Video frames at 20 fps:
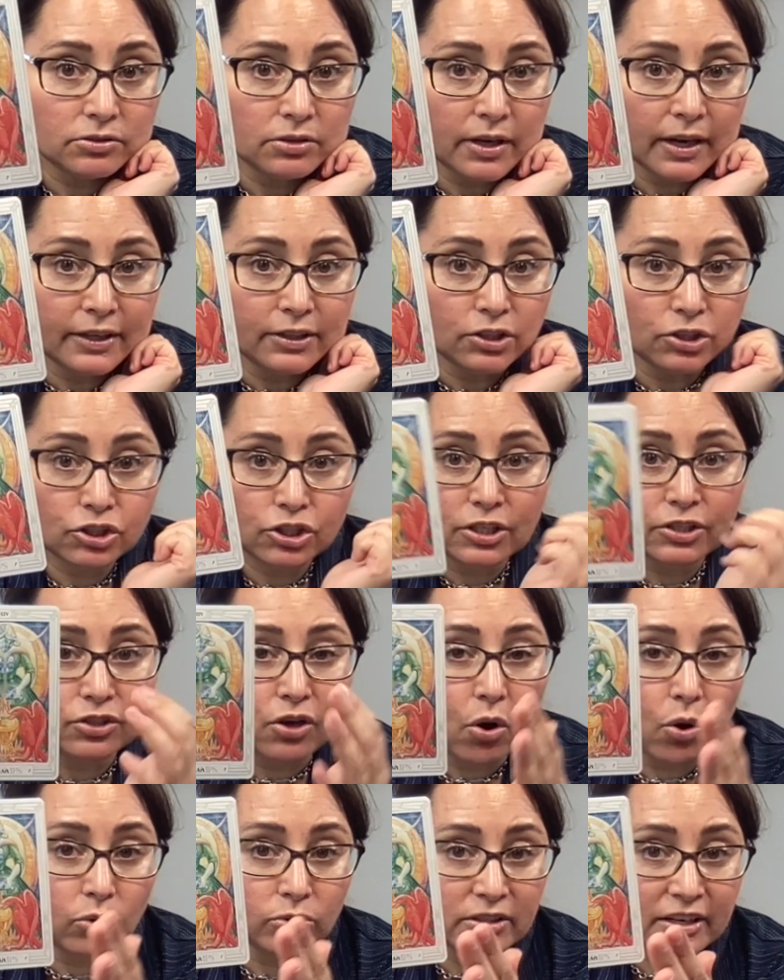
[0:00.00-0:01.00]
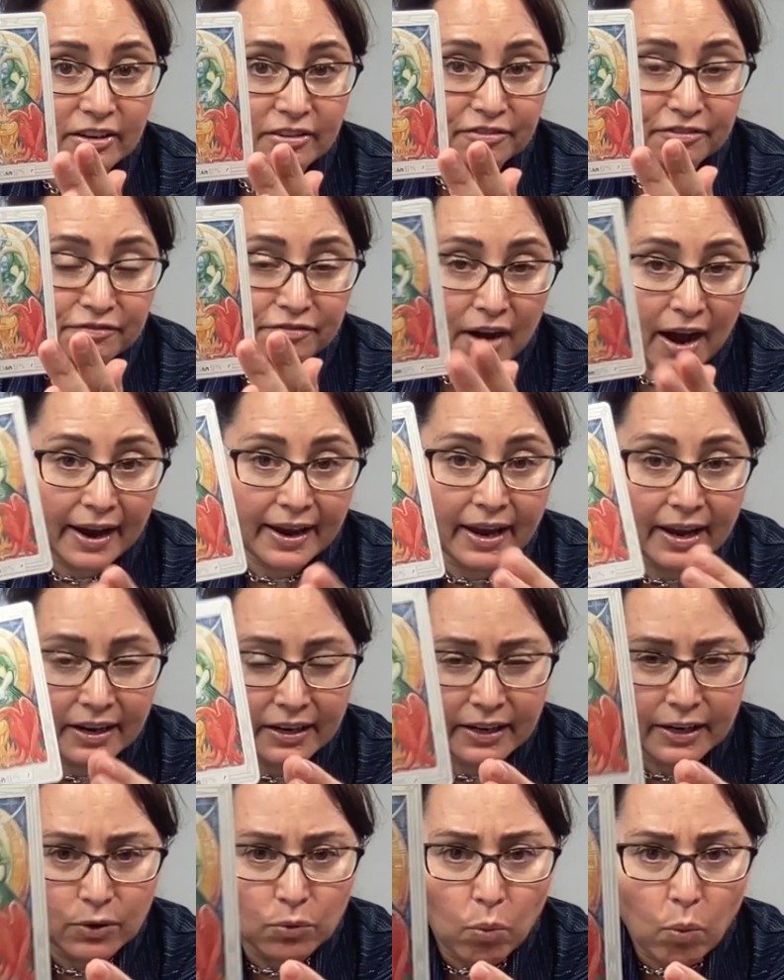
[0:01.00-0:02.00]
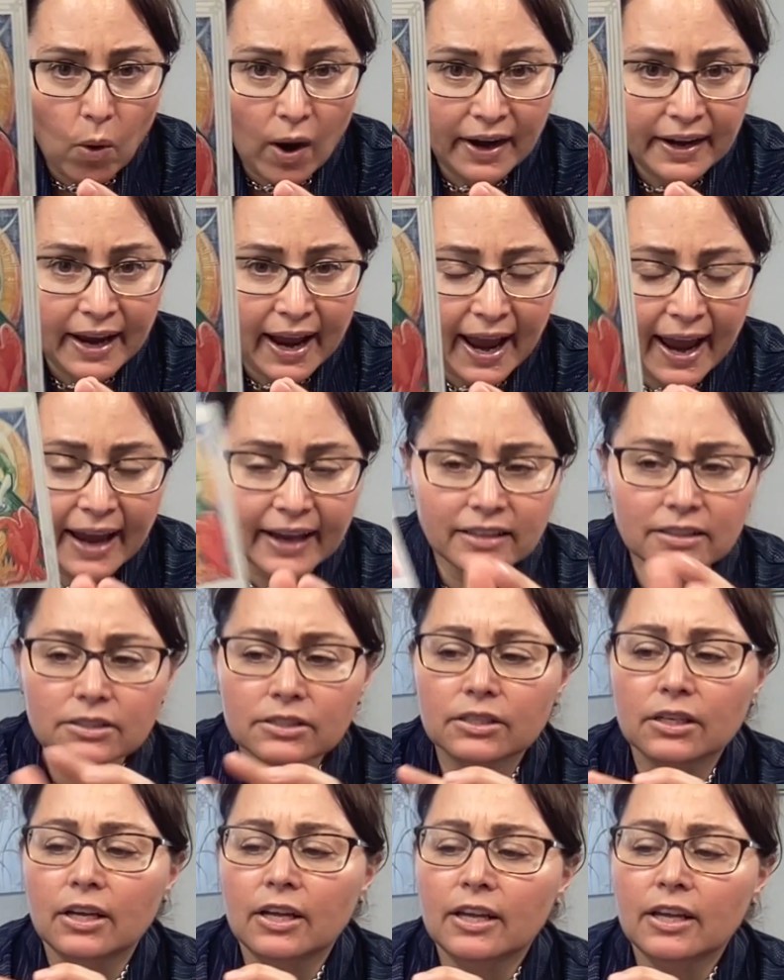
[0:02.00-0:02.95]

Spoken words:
and she's holding fire in one hand.